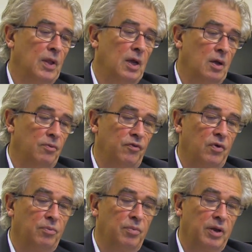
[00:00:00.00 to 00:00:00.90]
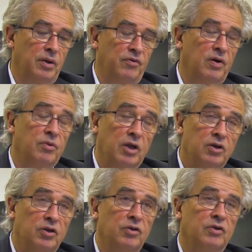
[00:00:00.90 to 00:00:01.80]
help from big
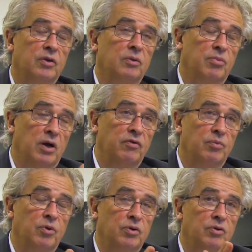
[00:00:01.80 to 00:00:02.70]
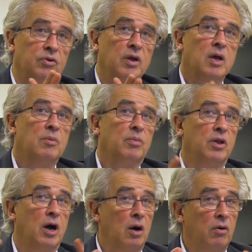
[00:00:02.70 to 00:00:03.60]
foundations and private persons.
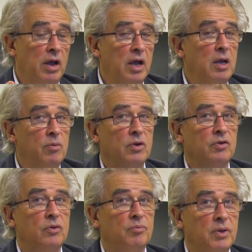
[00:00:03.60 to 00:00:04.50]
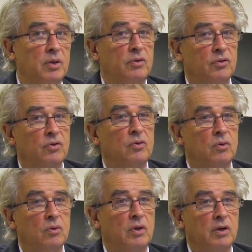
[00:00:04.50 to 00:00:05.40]
But our aim is to build a
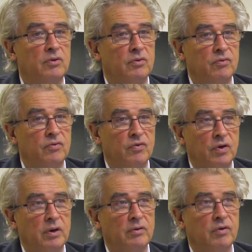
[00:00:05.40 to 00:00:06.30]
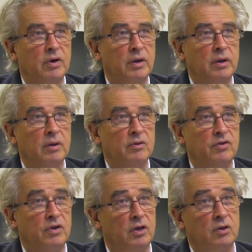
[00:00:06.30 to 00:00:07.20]
school that's very, very
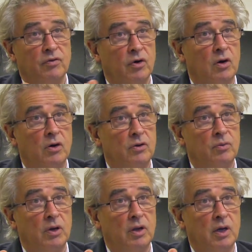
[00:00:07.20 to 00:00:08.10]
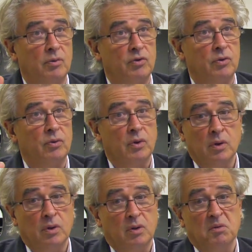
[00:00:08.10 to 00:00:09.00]
state of the art when it comes to
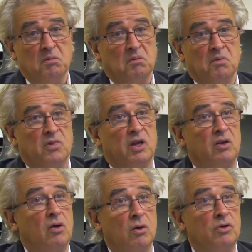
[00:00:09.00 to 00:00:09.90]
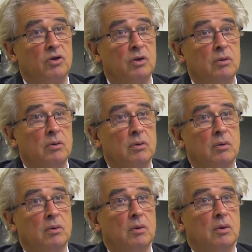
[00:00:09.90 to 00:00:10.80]
technology,
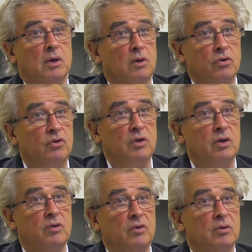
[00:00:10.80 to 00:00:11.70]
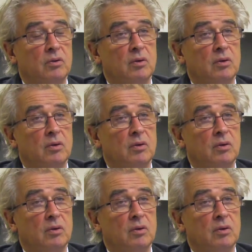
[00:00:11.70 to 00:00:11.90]
acoustics,